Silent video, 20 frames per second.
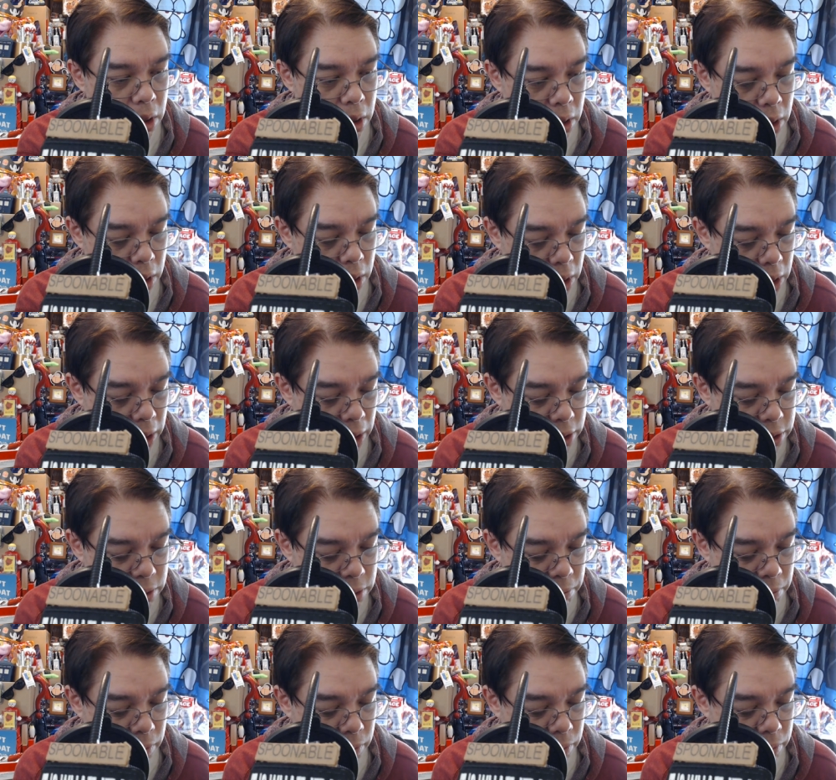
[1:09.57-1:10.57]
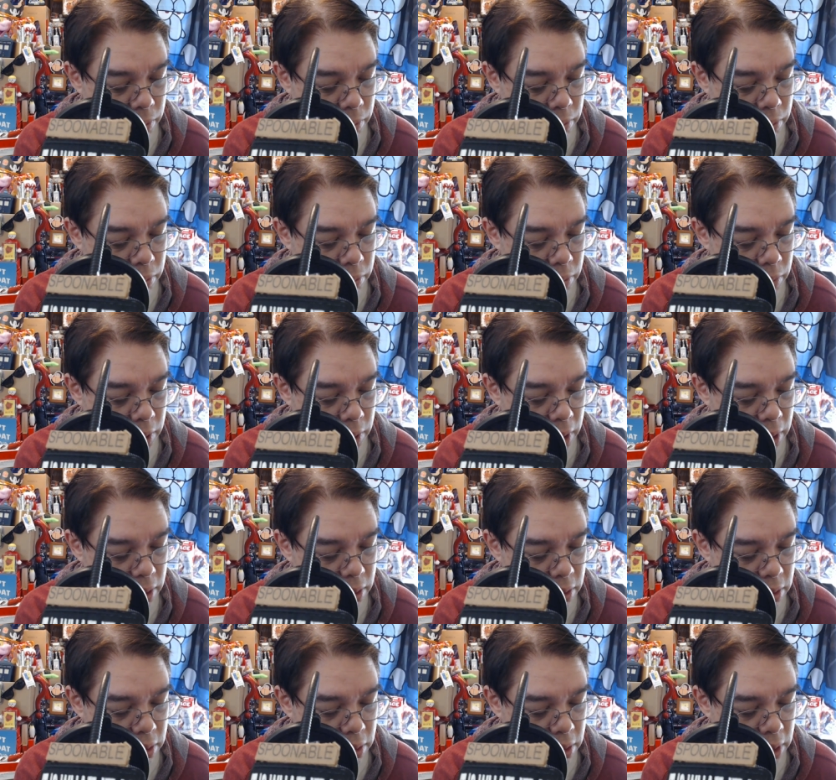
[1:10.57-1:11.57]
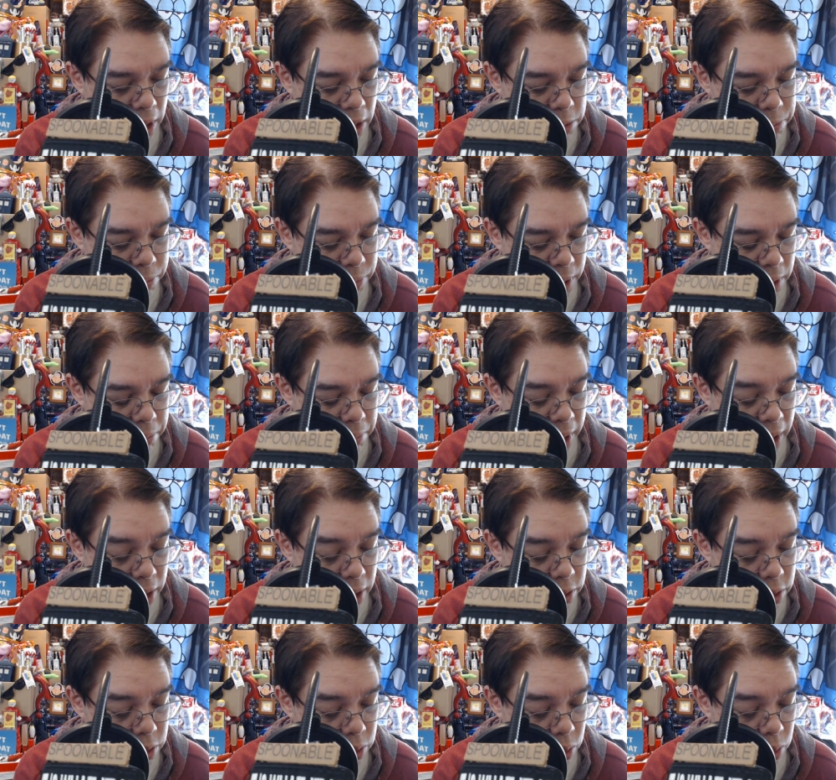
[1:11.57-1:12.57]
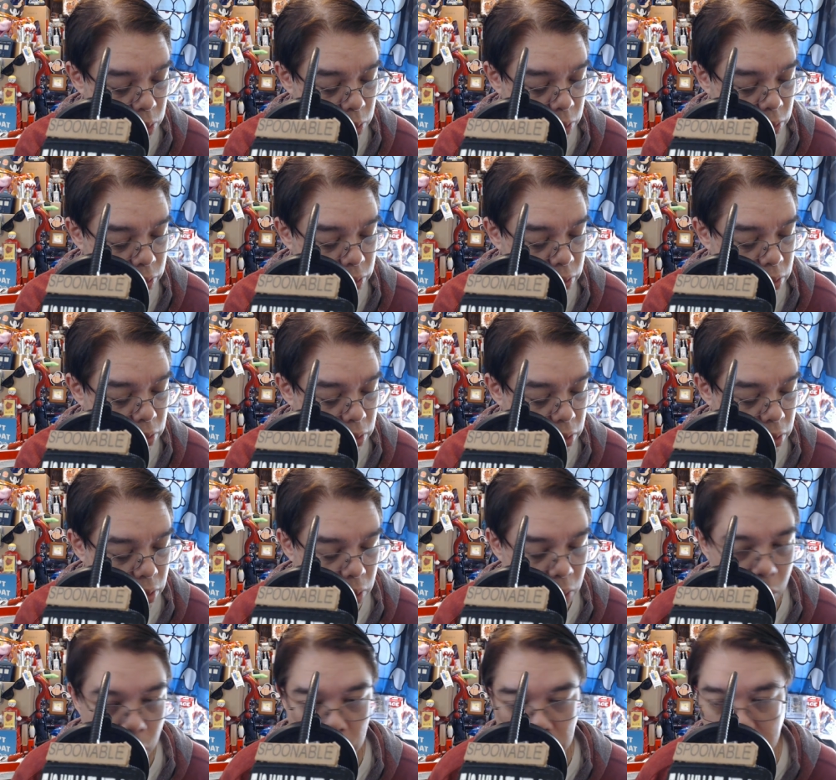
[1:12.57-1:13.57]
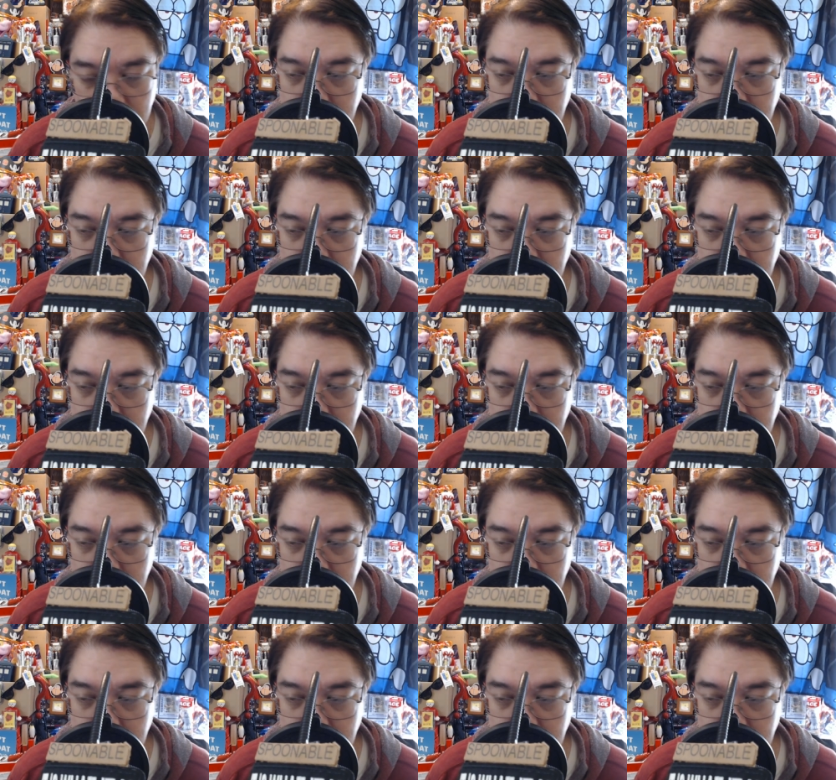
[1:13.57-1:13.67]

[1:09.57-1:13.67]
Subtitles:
custom that's been made to order